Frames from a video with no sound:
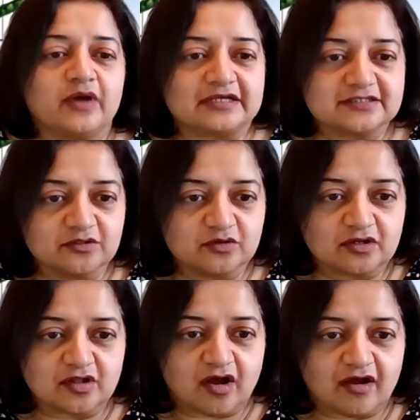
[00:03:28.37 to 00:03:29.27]
who has a
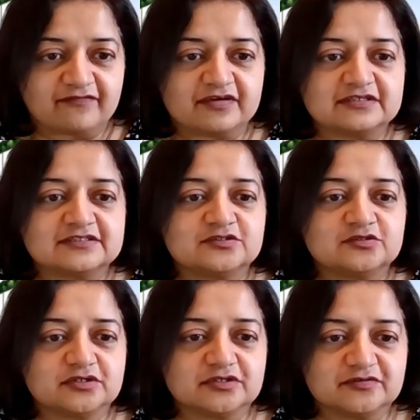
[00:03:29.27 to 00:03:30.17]
local
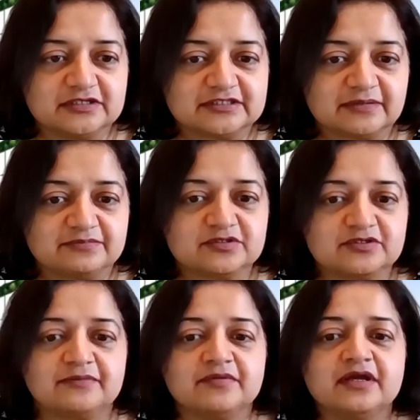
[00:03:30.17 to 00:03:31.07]
office. You can reach up to
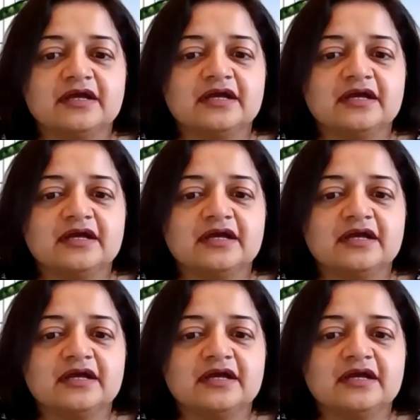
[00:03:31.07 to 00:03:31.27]
them.